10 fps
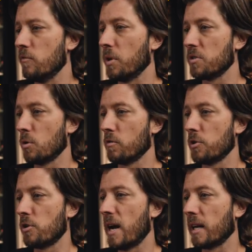voiceover
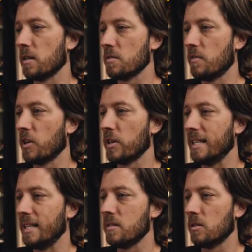track is very
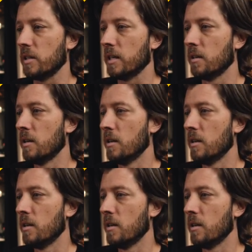easily.